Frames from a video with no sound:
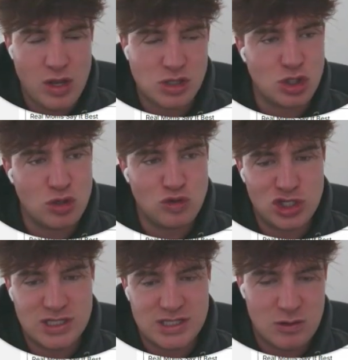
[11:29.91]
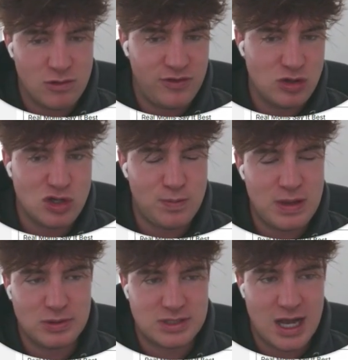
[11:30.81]
is UGC reviews, so
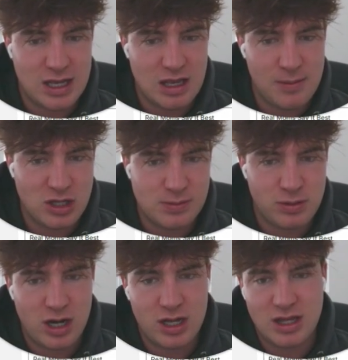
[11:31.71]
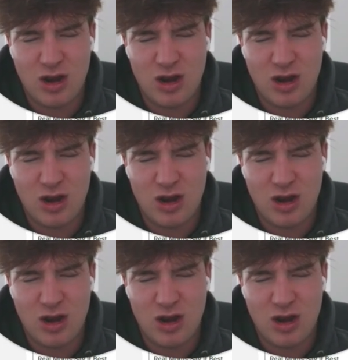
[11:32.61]
people talking about the product.